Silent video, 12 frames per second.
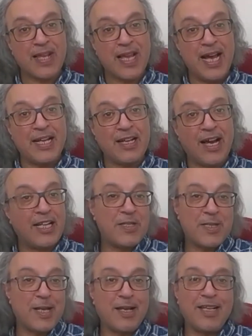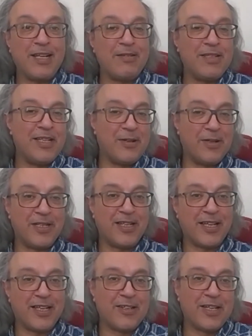And you
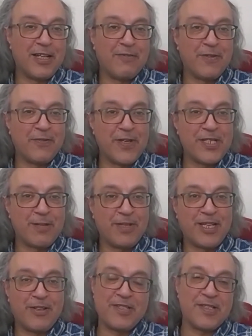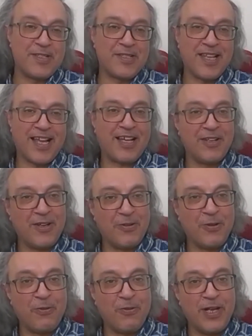like look at it for the first time, you go, this is no,
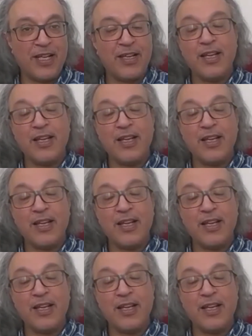not really.